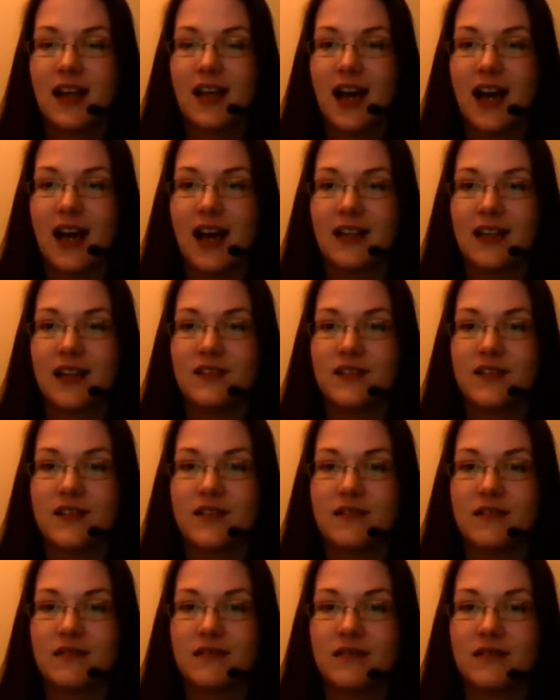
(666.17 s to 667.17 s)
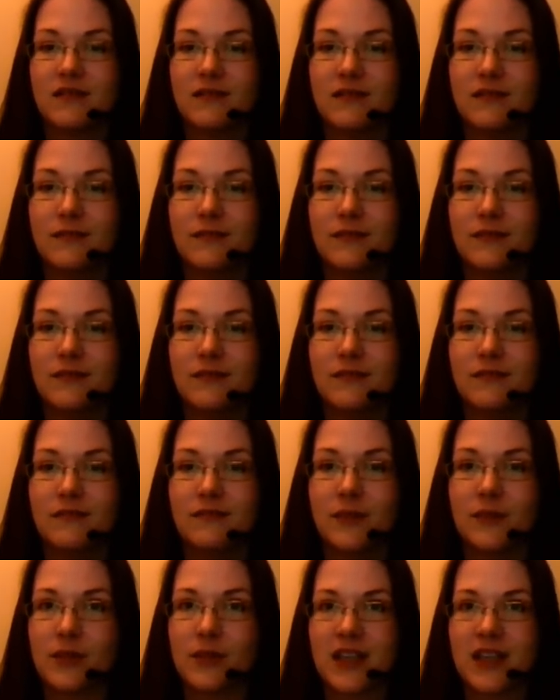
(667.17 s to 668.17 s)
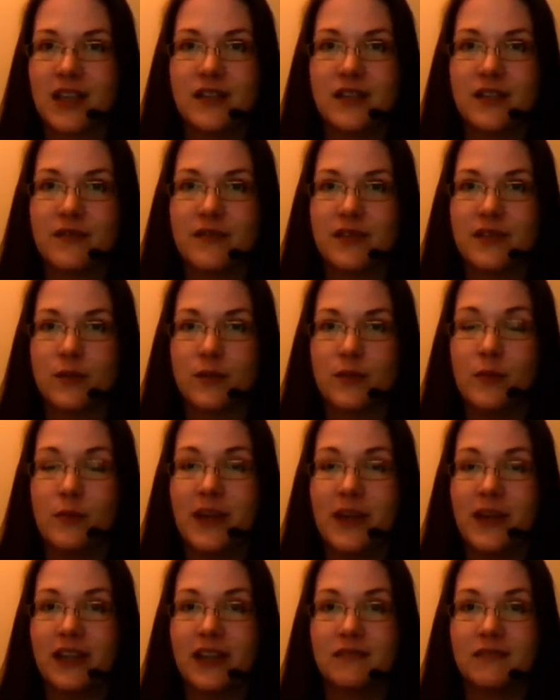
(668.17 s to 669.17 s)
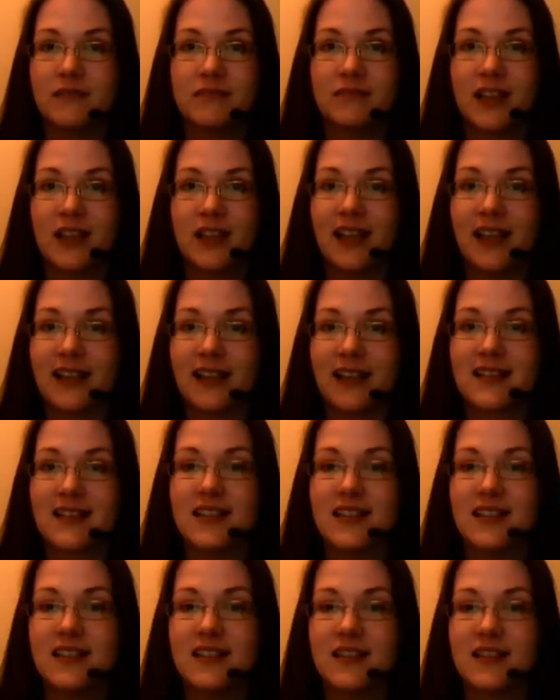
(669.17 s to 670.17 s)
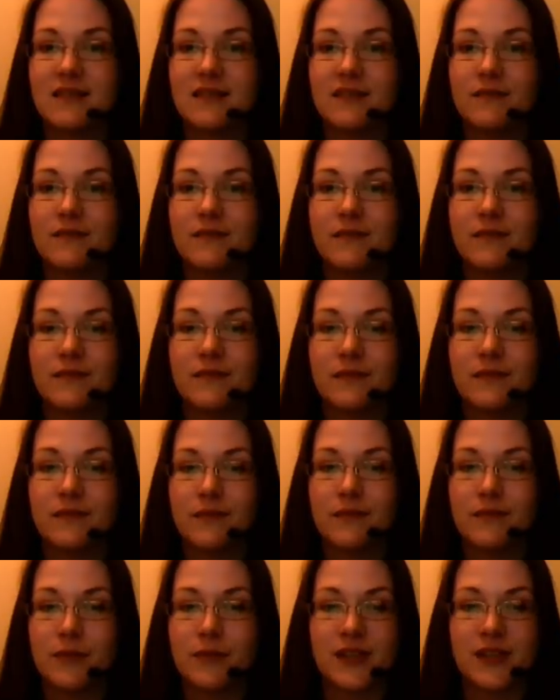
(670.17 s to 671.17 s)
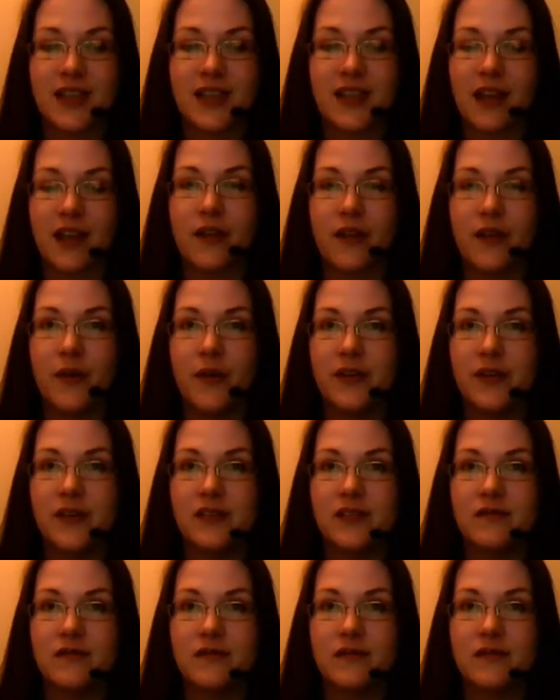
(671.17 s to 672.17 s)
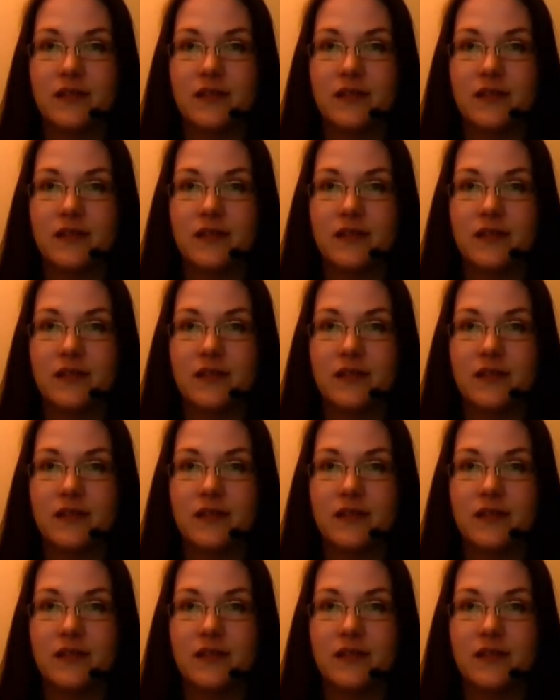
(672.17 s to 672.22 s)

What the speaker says: And your data is all being collected and put together, and